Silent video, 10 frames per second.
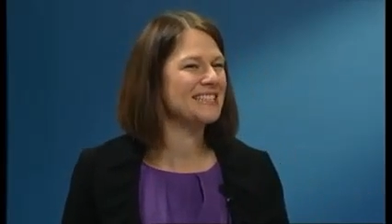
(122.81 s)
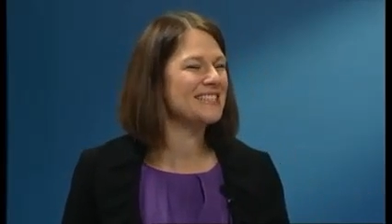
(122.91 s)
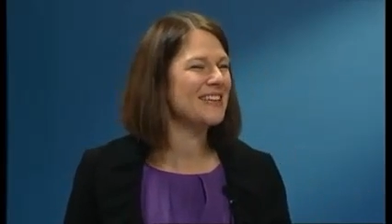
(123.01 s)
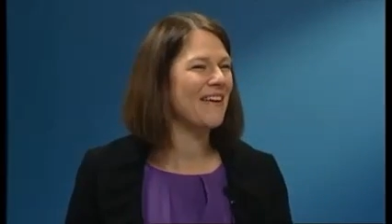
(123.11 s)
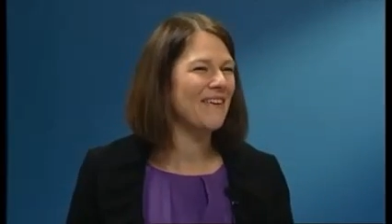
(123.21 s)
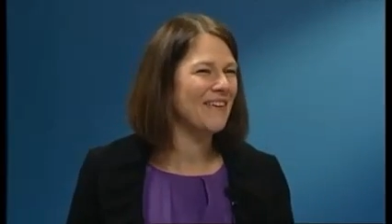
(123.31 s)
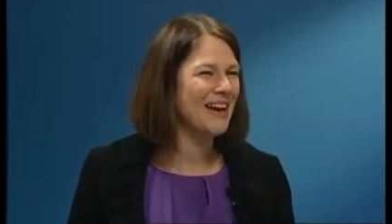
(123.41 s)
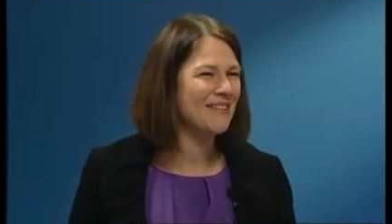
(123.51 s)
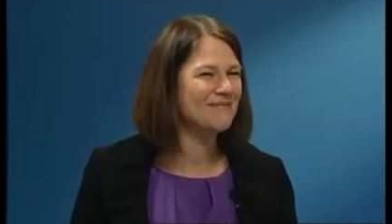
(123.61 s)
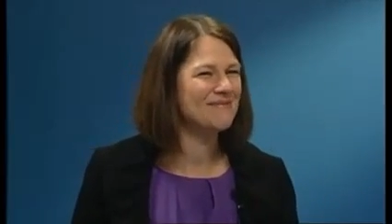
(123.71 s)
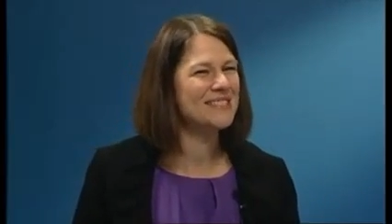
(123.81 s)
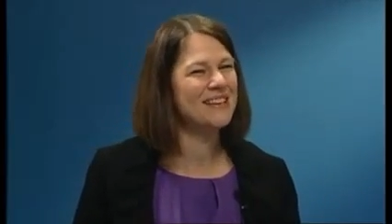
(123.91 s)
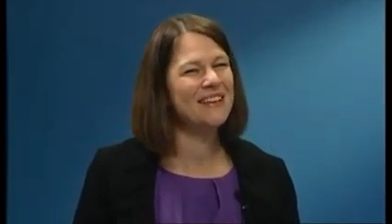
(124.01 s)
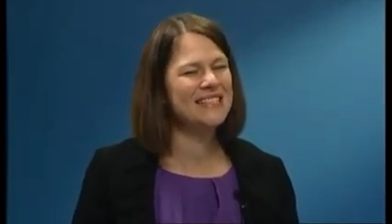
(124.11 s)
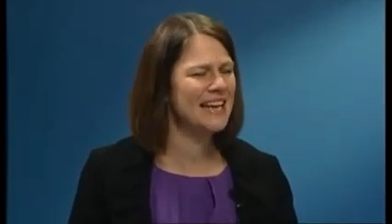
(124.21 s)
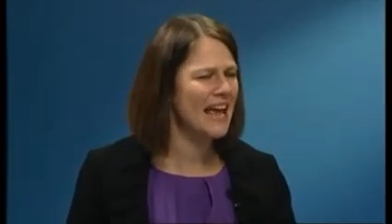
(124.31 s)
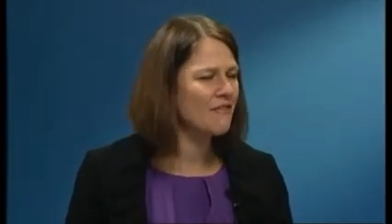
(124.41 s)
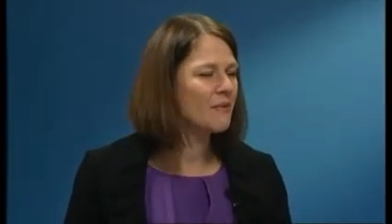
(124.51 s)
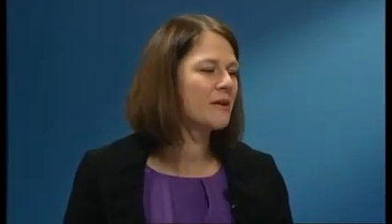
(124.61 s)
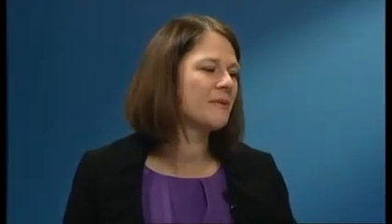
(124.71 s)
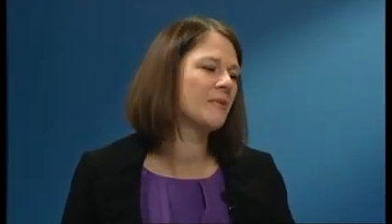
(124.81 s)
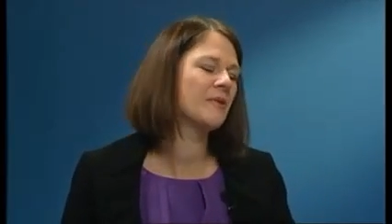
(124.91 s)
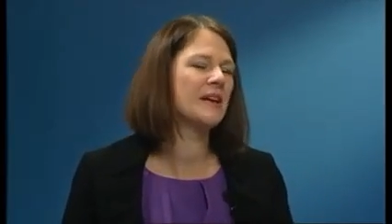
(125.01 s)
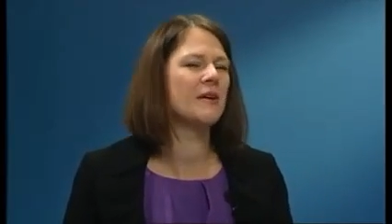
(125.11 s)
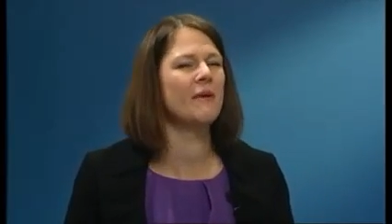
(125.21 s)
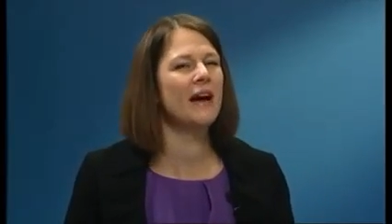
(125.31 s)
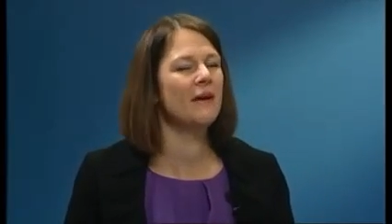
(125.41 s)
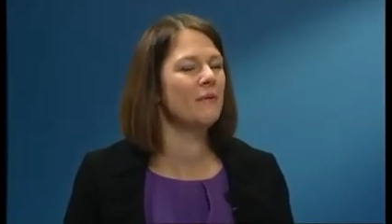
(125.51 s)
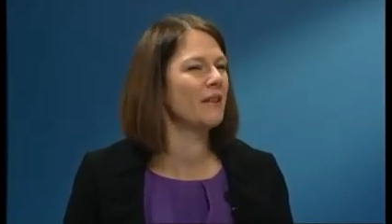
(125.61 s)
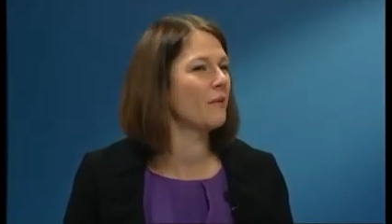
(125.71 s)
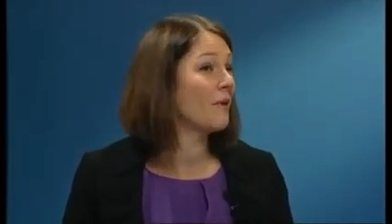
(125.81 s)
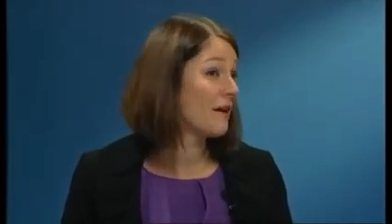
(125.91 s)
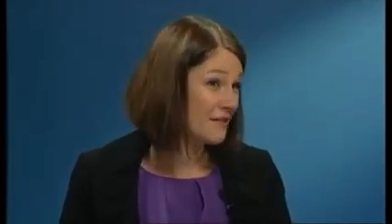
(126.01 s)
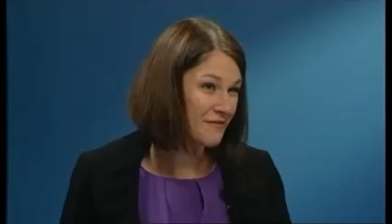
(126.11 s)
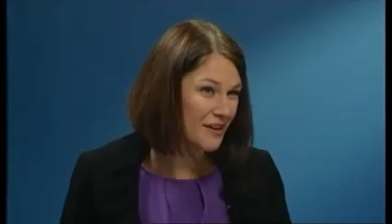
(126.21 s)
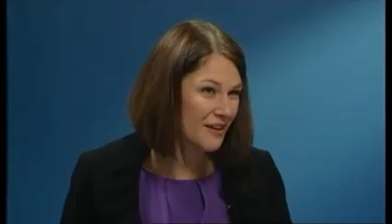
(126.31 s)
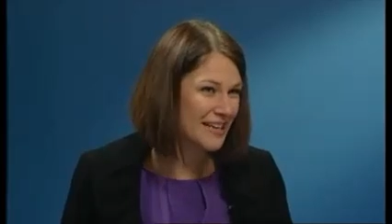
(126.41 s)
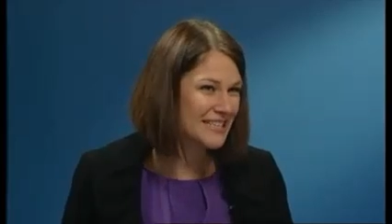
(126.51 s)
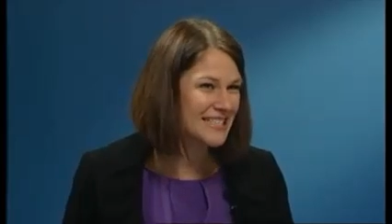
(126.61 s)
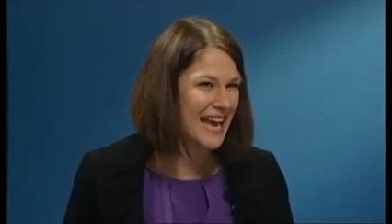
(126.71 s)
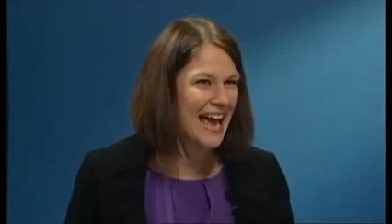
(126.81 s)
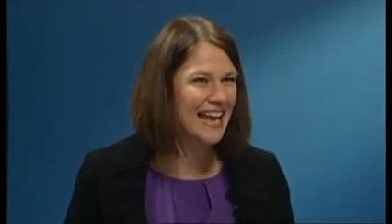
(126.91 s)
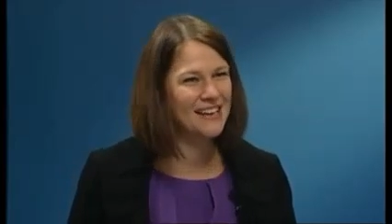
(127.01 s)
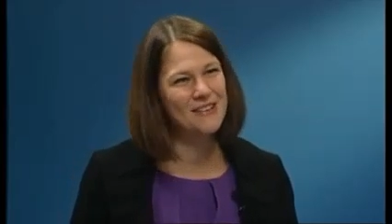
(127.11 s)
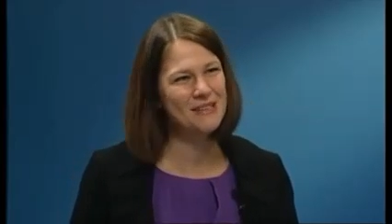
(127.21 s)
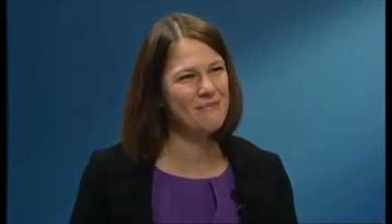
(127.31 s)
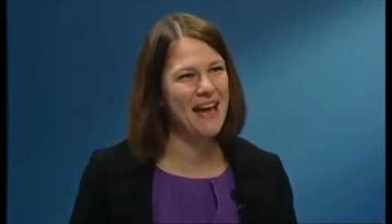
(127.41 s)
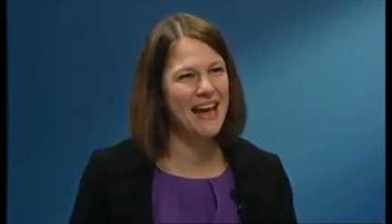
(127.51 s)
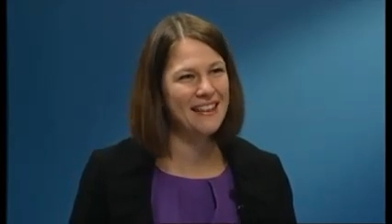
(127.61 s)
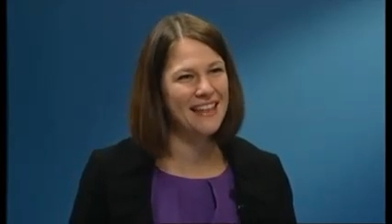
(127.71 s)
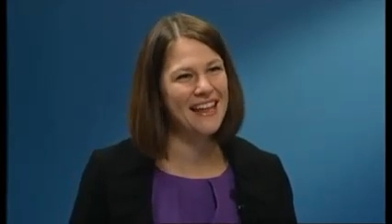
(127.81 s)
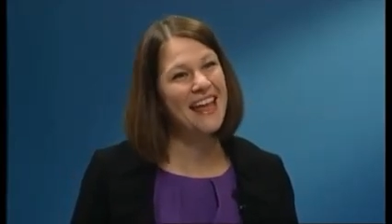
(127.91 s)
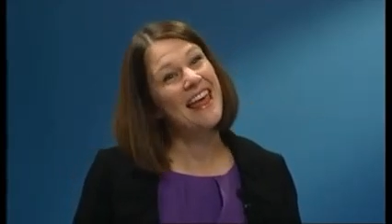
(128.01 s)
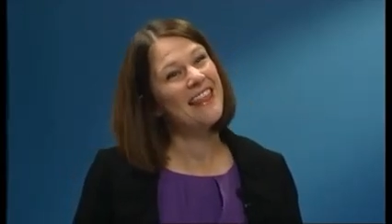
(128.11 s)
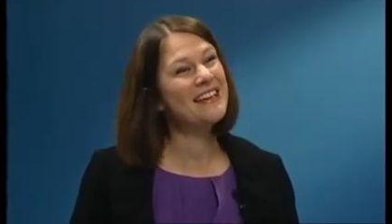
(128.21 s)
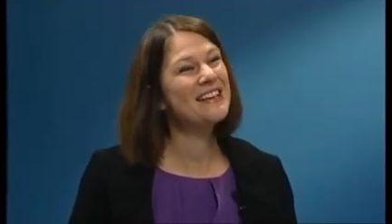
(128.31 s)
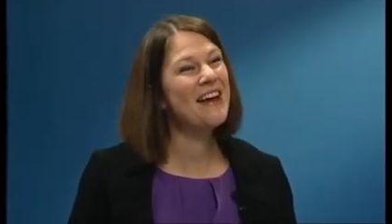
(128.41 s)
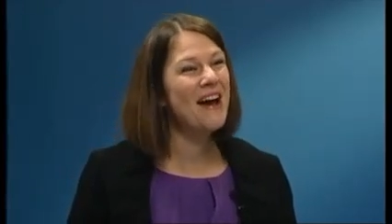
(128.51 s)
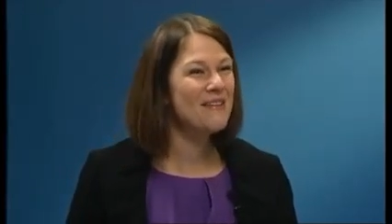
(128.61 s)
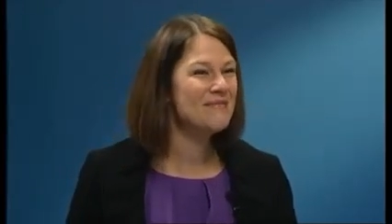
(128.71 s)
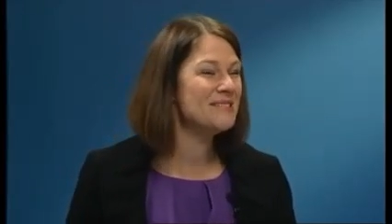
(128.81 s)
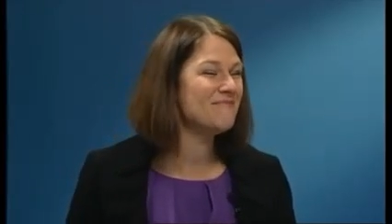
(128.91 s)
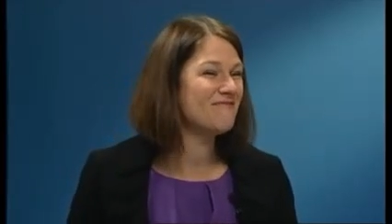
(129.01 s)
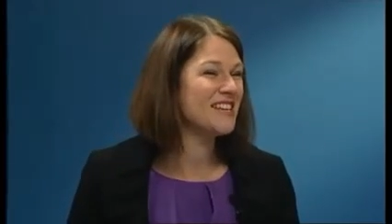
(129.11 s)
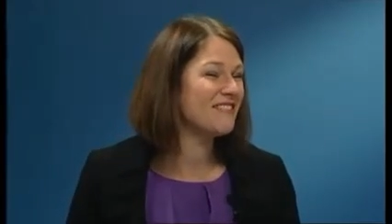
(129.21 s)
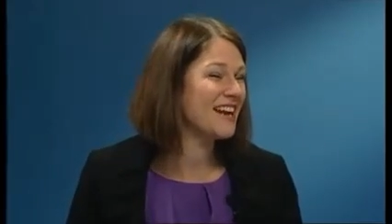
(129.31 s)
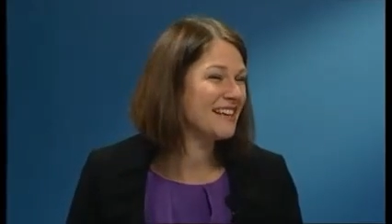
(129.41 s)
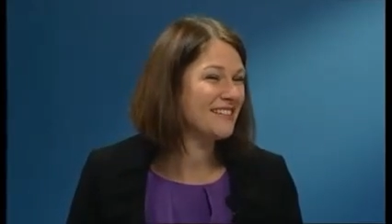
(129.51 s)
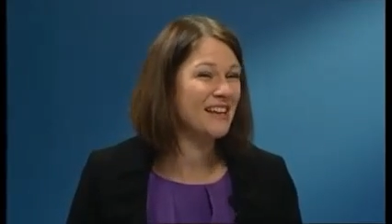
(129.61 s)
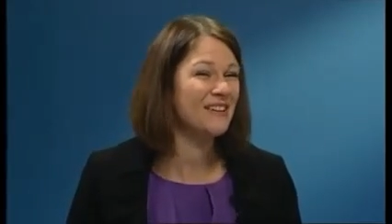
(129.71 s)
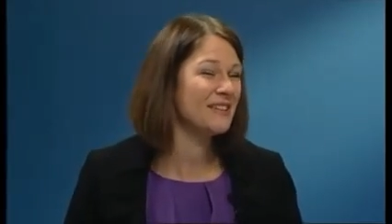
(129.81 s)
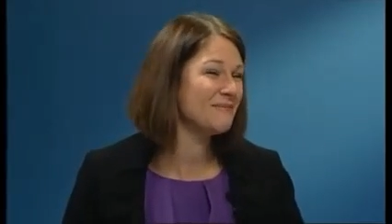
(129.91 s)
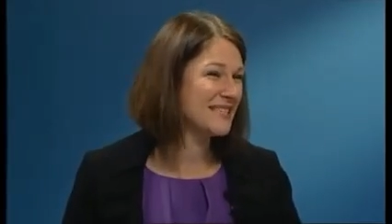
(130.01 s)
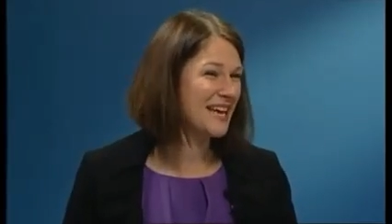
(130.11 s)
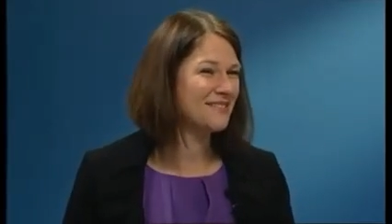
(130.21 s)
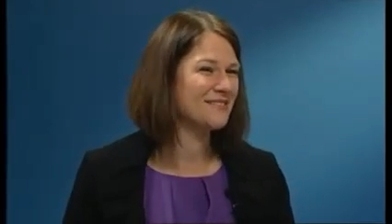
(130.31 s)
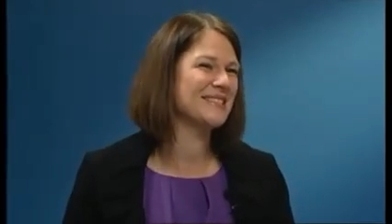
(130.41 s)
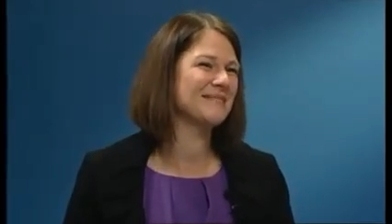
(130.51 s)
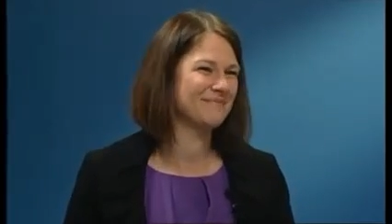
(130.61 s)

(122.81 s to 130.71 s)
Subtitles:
So everyone will be walking away with a wealth of knowledge and a goodie bag that they can go home and recreate the look themselves.